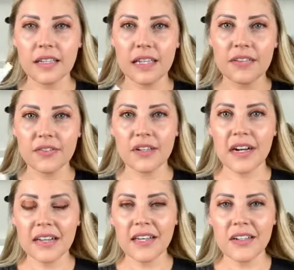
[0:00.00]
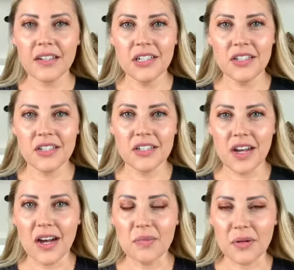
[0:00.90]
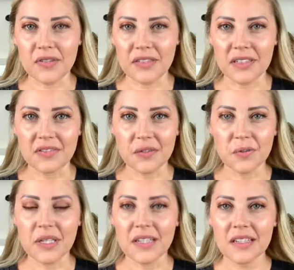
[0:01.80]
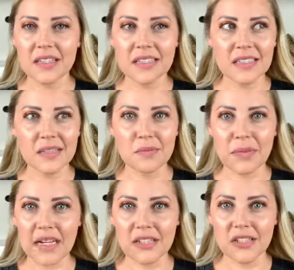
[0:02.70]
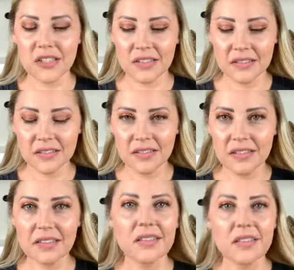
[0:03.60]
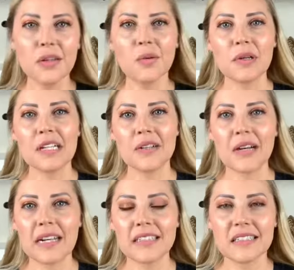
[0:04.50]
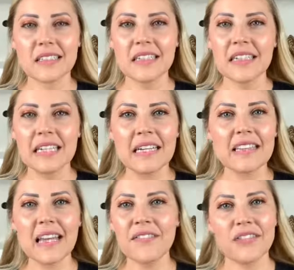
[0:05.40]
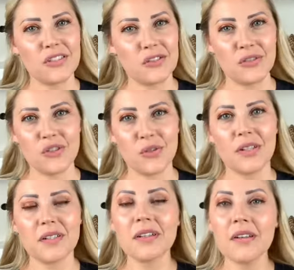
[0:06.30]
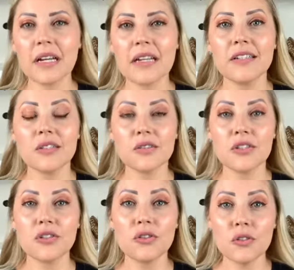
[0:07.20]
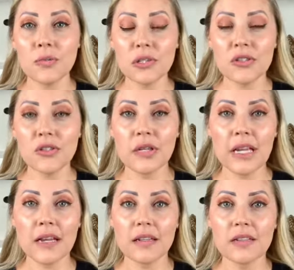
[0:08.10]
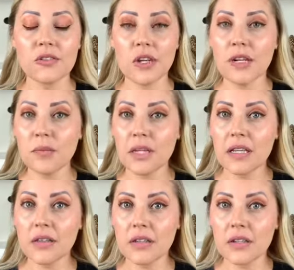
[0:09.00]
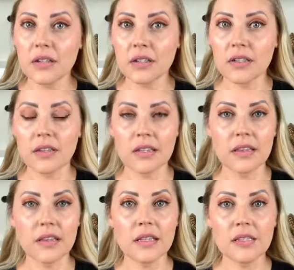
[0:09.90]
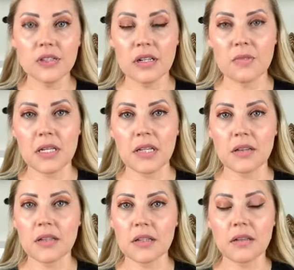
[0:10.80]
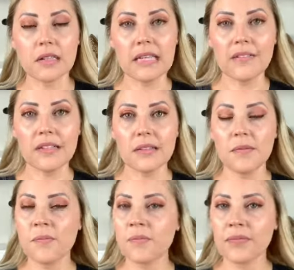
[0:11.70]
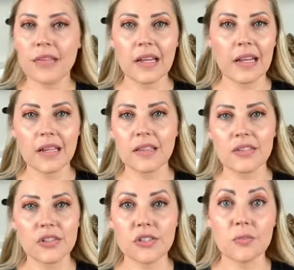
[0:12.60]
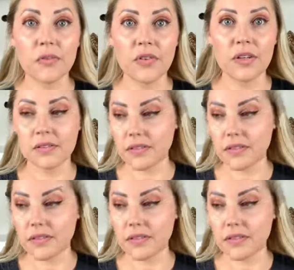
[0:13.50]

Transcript: if your eyeliner is not perfect, if the wing doesn't match, don't worry, you guys. Life is too short, okay? So just do the best you can. Try to make it look good. At least try to make it look a little even, and then just move on.